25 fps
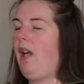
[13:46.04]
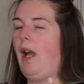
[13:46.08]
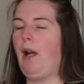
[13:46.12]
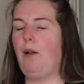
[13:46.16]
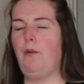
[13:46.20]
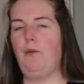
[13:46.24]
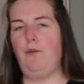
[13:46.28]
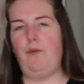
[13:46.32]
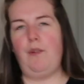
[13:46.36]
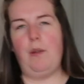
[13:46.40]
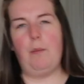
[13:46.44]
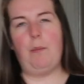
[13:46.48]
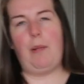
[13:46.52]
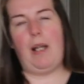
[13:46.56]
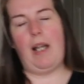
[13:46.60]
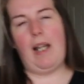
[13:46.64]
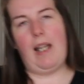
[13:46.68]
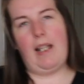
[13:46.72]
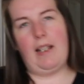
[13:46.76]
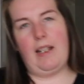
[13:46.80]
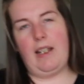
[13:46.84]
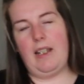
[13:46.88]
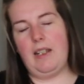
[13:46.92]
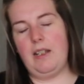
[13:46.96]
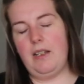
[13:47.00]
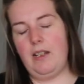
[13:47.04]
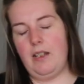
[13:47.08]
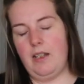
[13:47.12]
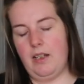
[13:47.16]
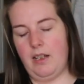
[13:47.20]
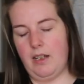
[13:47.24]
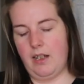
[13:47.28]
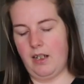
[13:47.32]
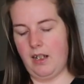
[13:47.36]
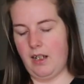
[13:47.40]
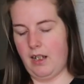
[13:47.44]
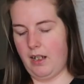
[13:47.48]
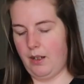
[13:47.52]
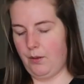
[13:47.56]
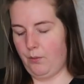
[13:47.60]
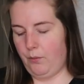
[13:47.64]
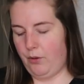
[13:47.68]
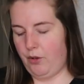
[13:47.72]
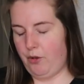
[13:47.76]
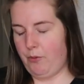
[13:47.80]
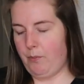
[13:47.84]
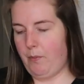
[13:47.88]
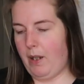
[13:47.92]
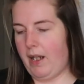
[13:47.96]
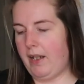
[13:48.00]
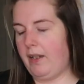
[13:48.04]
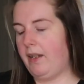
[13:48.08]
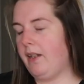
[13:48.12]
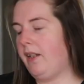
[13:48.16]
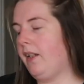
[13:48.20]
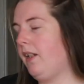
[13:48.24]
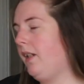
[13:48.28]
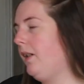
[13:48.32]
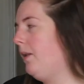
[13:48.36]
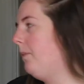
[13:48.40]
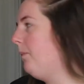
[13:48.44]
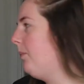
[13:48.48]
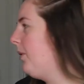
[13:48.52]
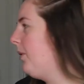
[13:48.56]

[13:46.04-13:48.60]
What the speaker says: outfit planning, which meant that